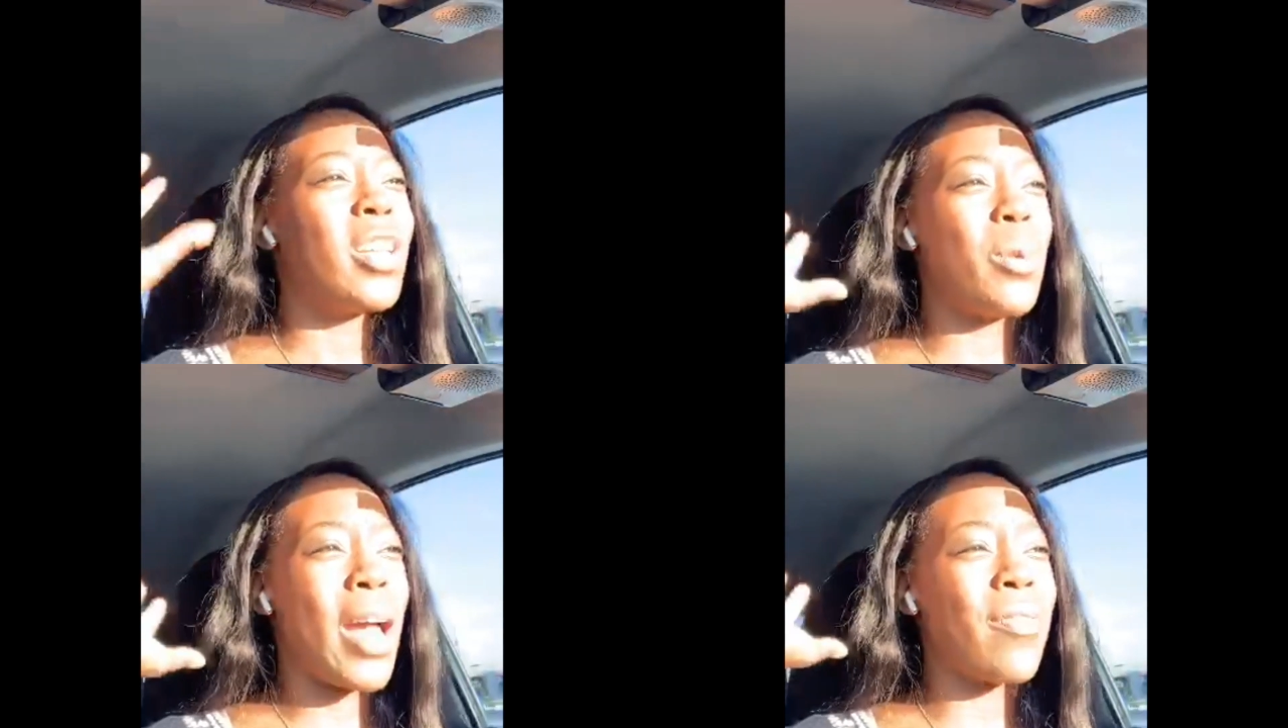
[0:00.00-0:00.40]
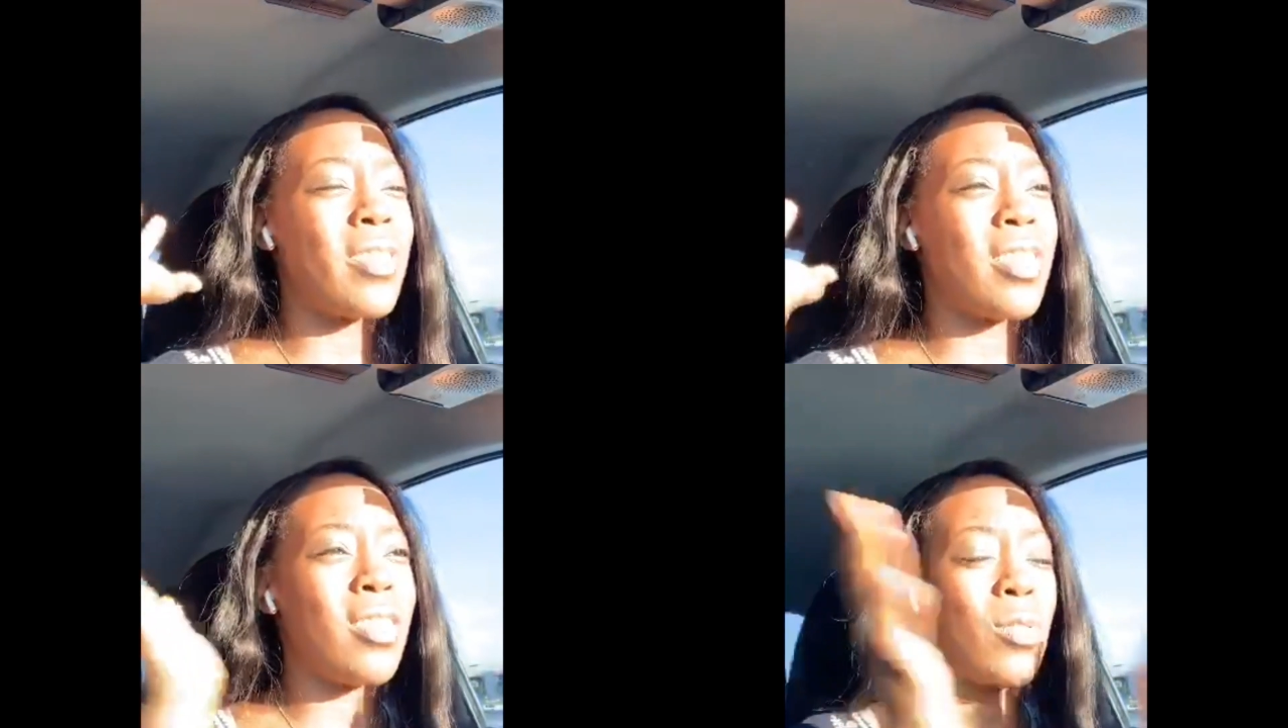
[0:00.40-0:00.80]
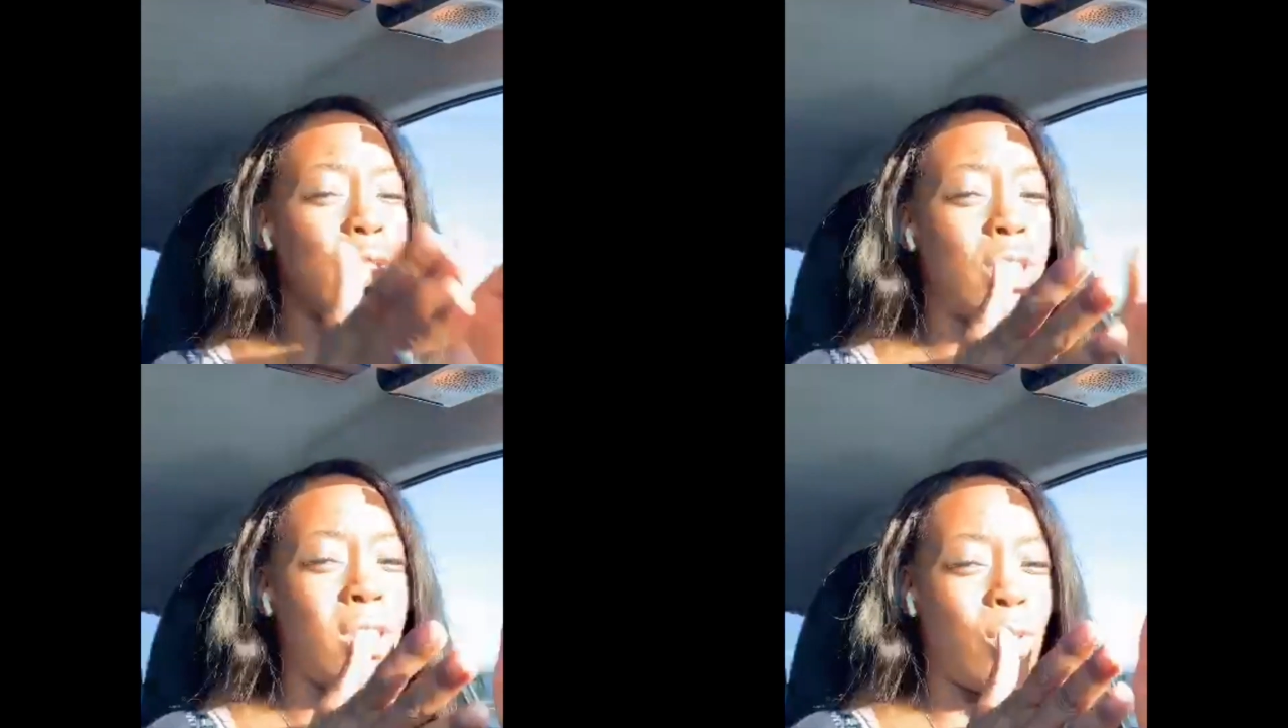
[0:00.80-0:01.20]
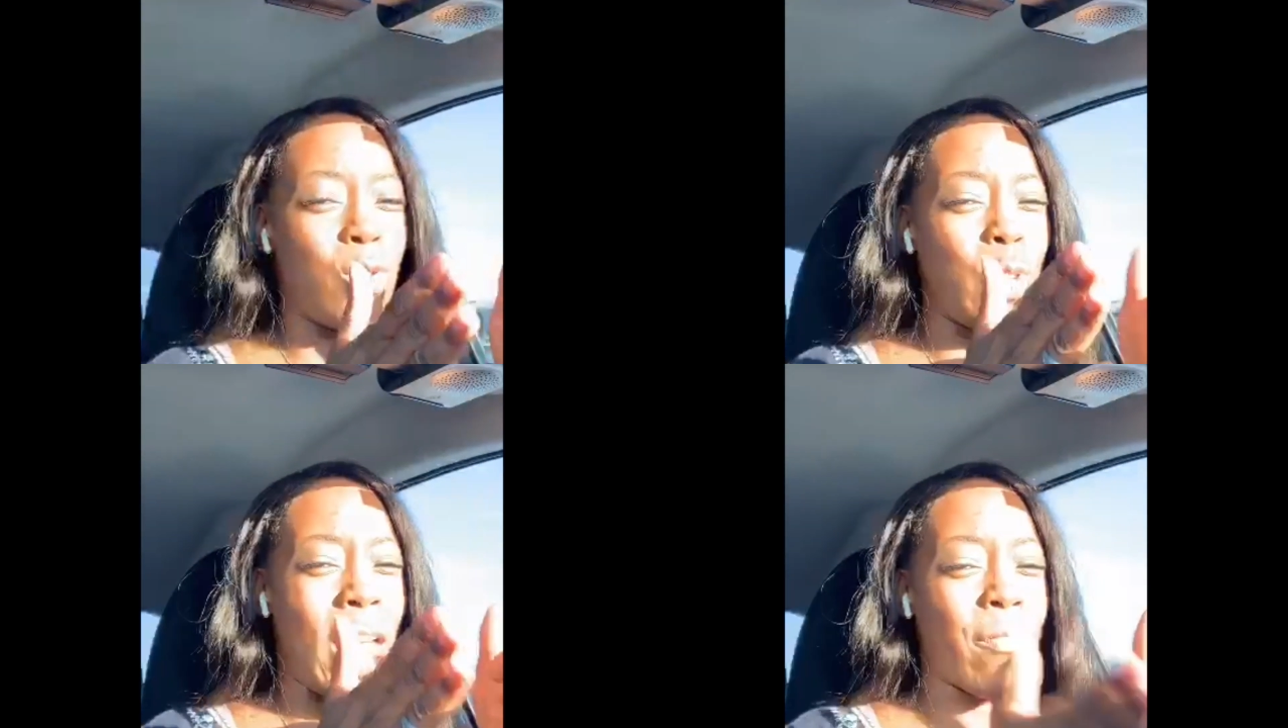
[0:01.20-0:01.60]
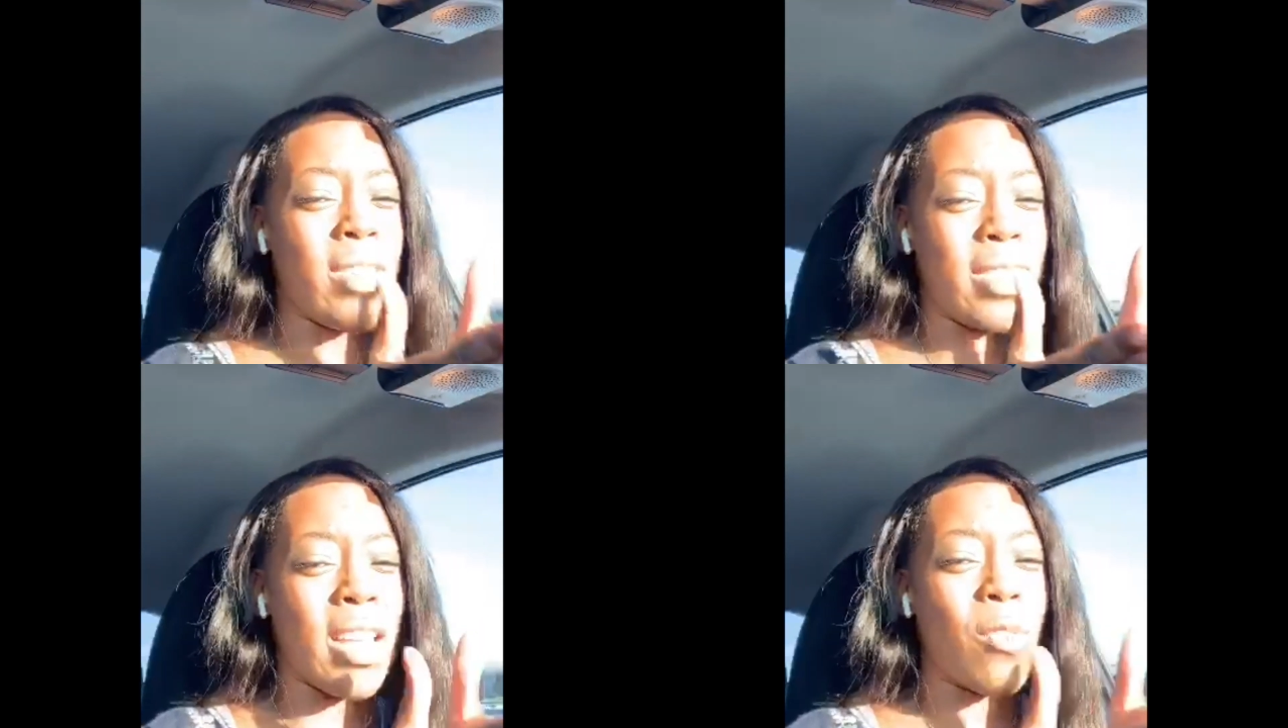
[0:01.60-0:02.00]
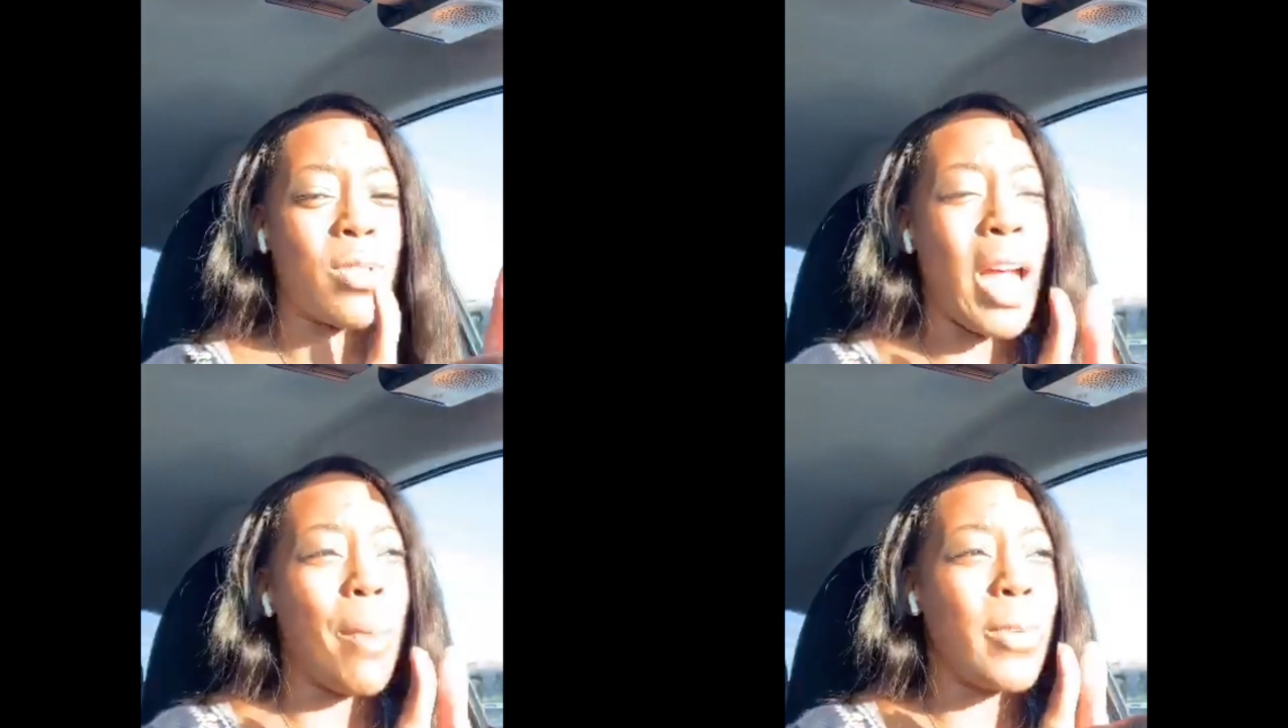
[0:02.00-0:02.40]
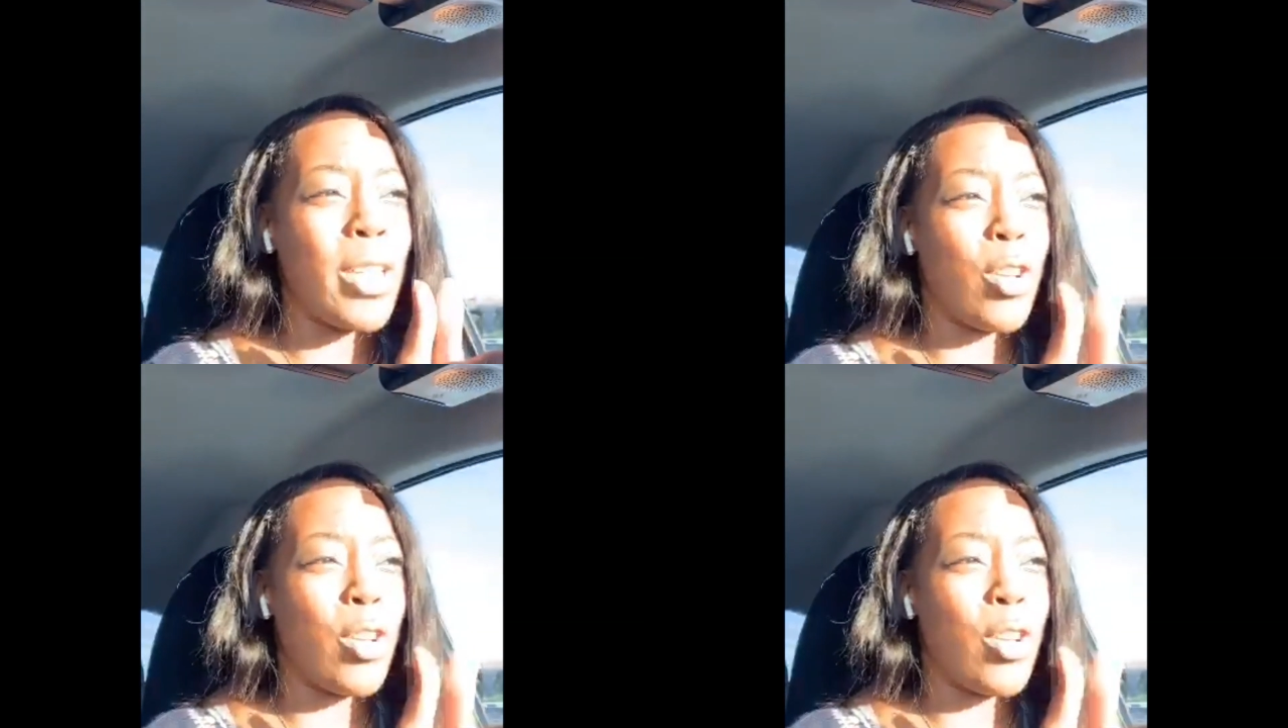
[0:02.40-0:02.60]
You have to, every single time